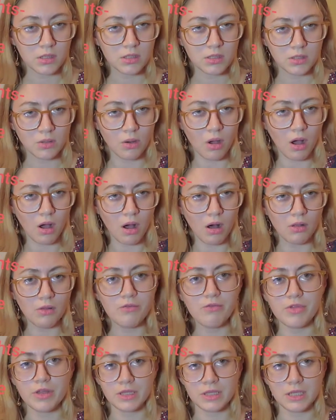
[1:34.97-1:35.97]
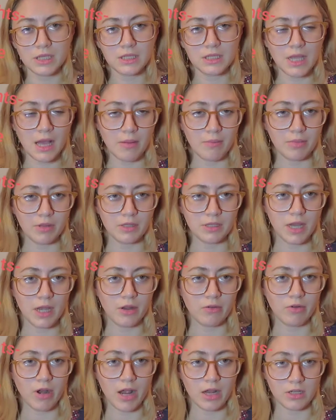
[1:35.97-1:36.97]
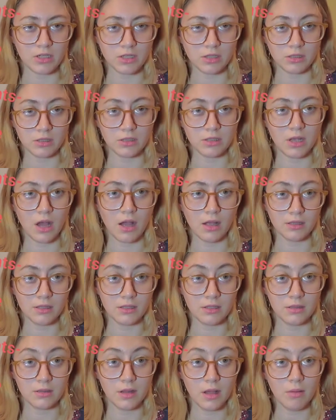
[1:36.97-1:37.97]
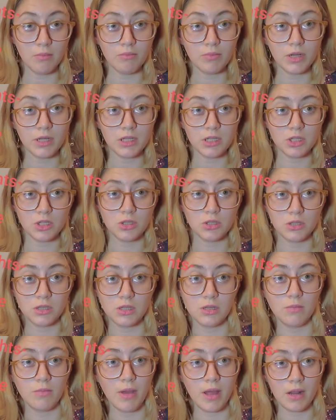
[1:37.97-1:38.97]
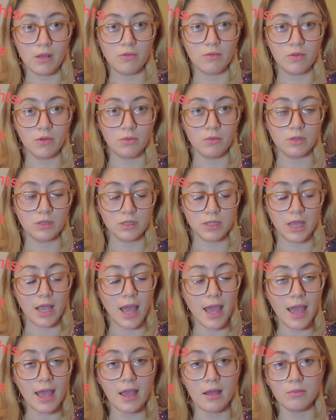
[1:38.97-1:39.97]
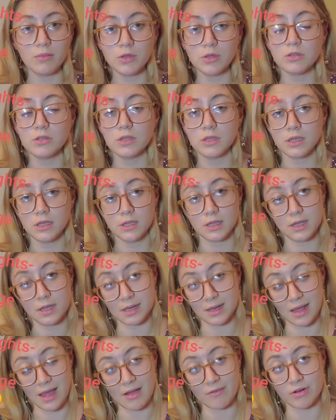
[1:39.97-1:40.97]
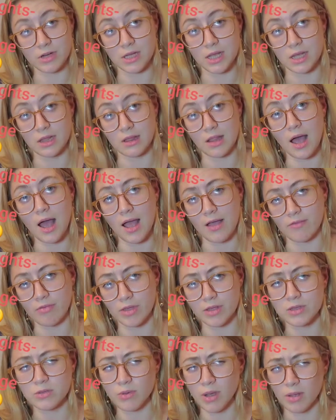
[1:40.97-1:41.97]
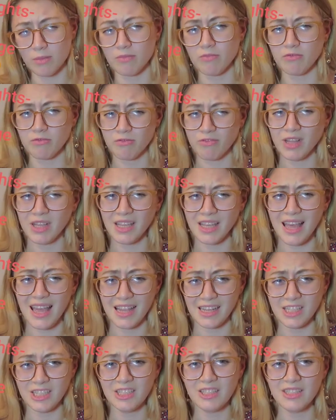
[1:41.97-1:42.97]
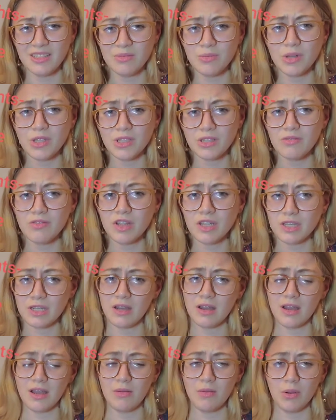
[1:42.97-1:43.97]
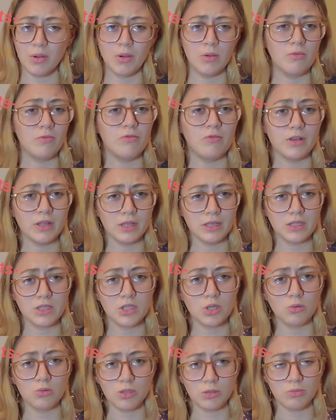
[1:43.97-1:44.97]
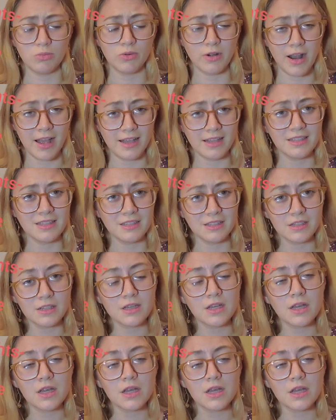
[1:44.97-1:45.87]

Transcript: So all of these examples are irrational thoughts, and I'm pretty sure that many of you will say, hey, I'm using it in everyday life, that's why I'm feeling anxious most of the time, or I'm feeling so depressed.